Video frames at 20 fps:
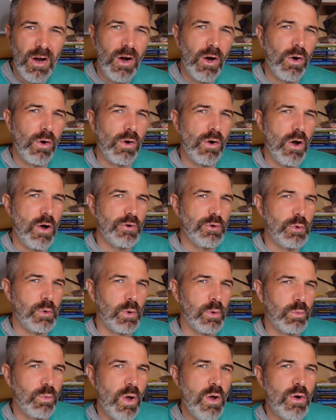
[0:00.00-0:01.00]
Or are you
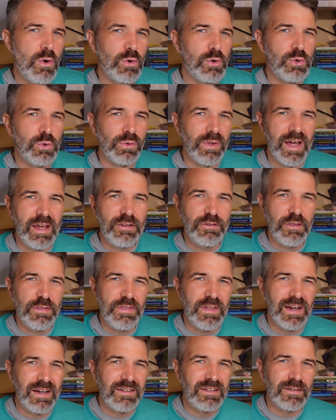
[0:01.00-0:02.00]
a rogue who likes to
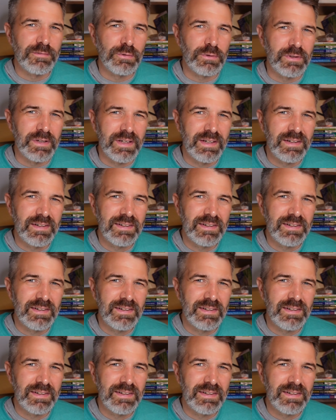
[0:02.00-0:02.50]
think differently?